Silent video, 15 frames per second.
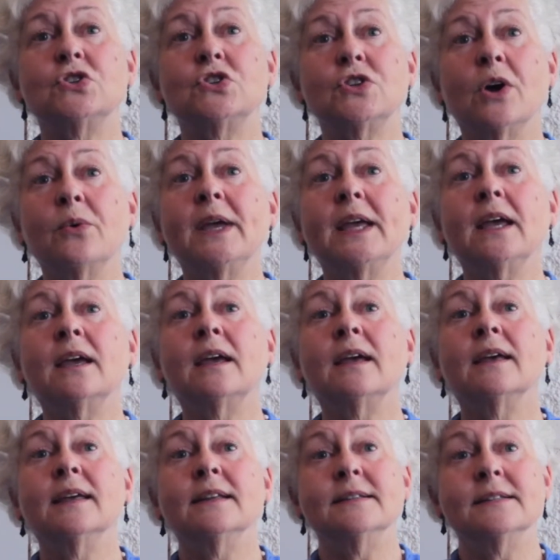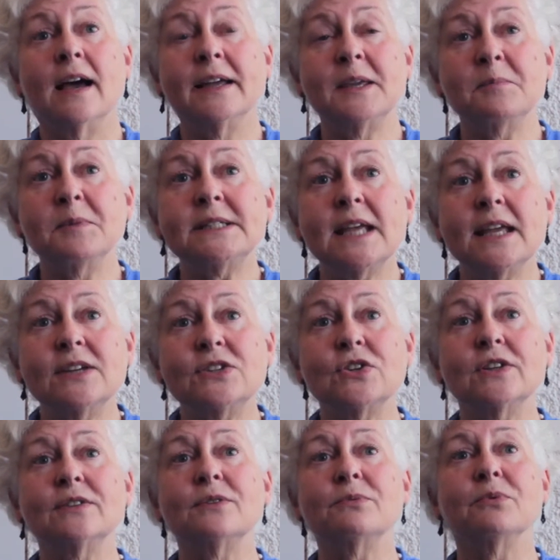showing
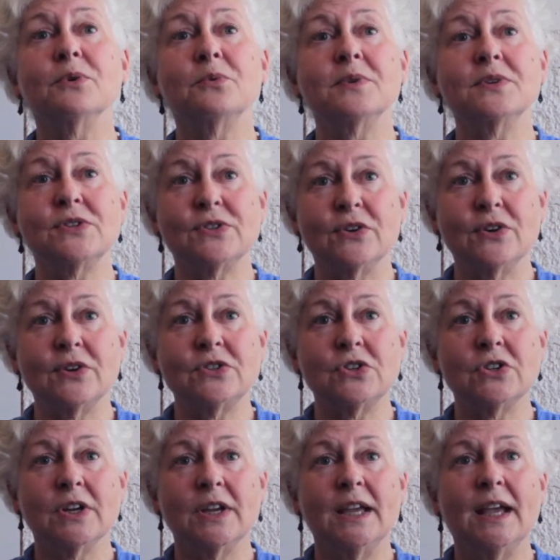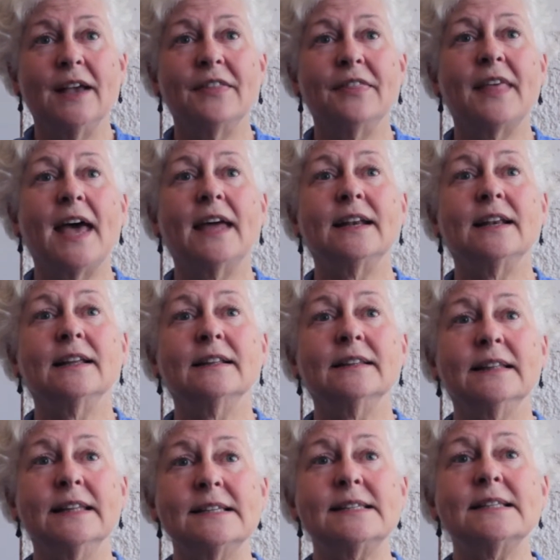documentation through research that
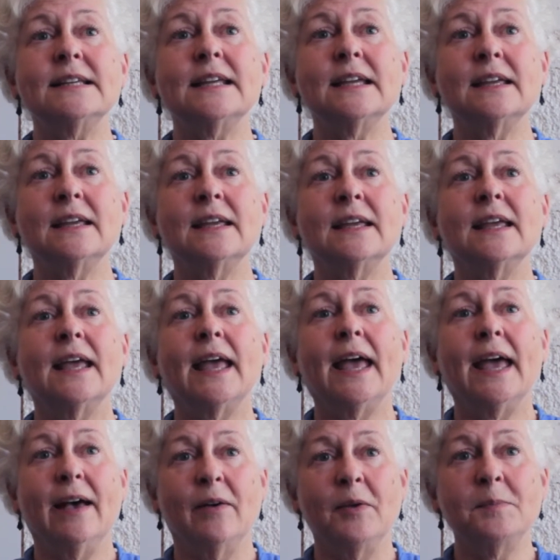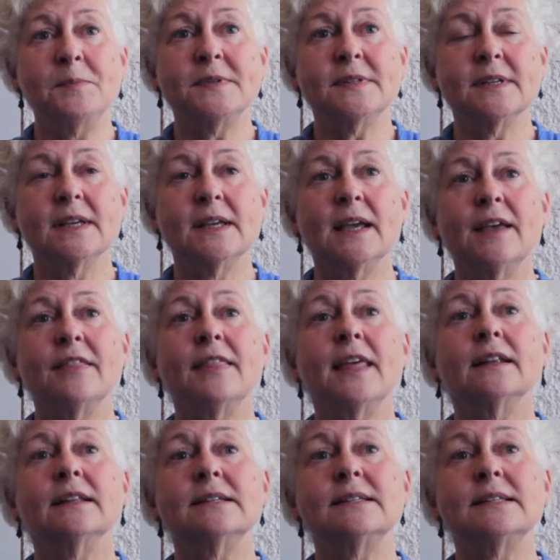listening helps,
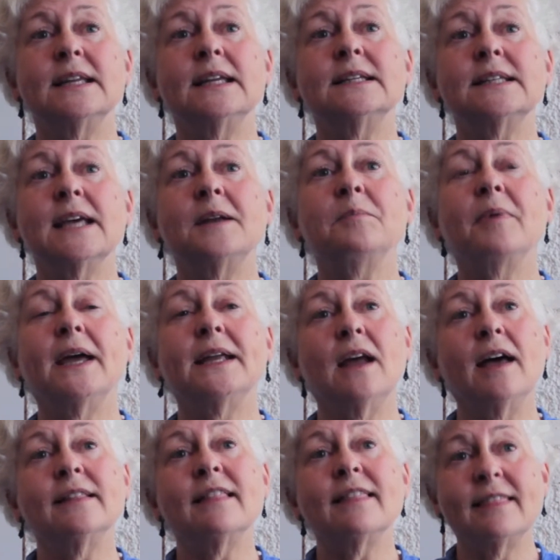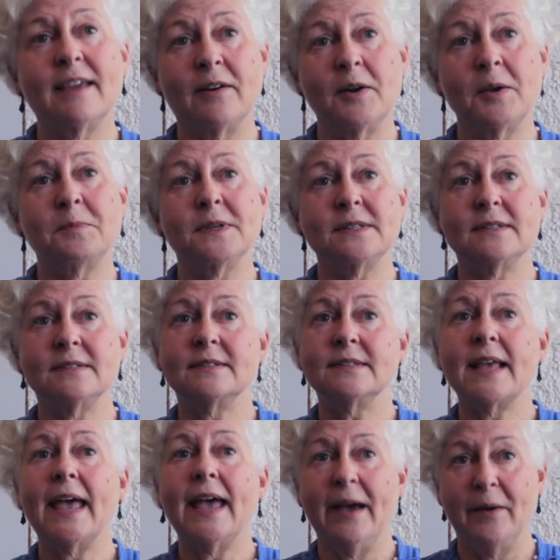that listening done by
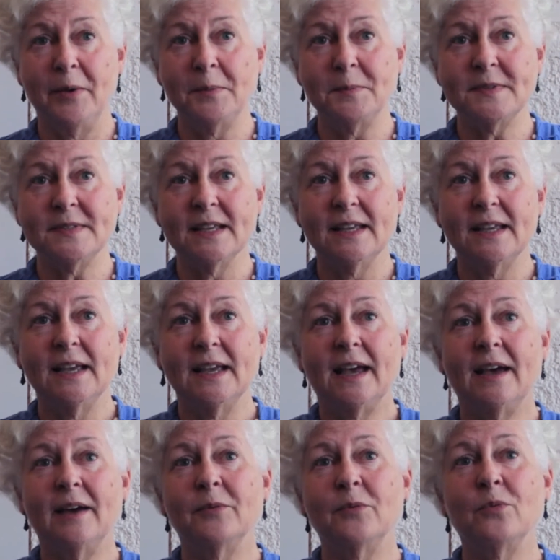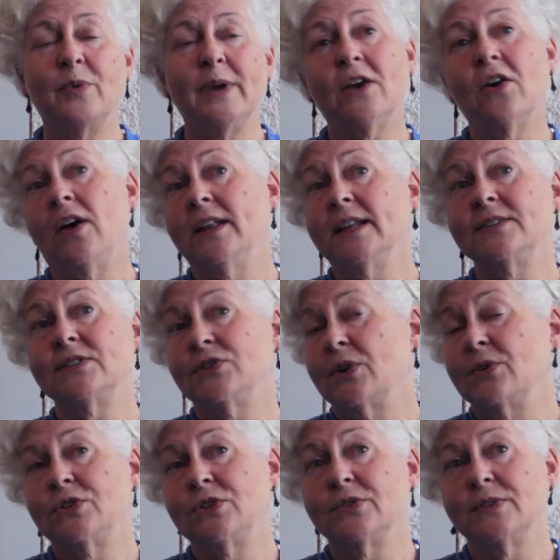non-therapists helps. We call it
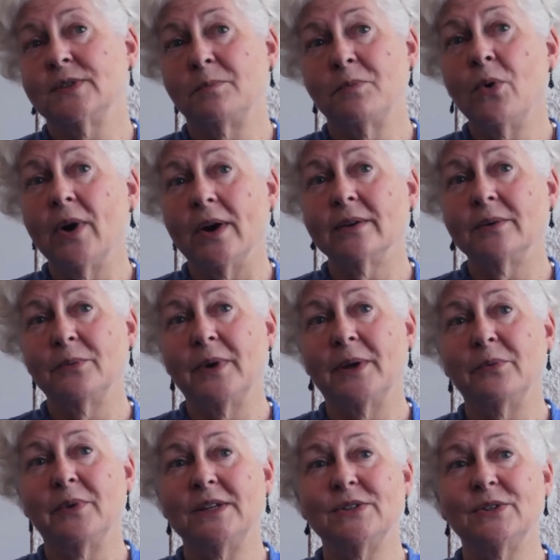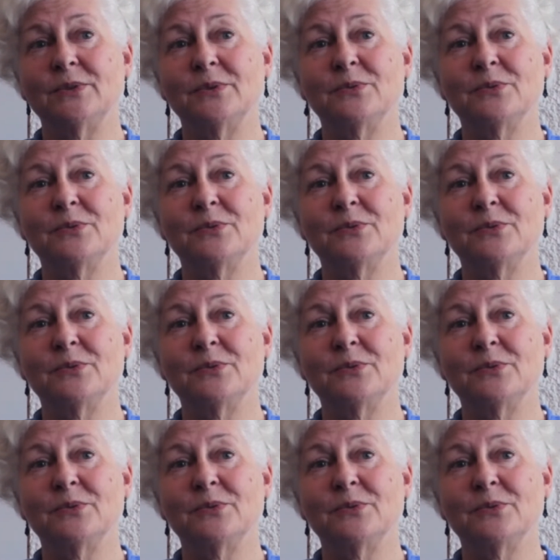social support when we do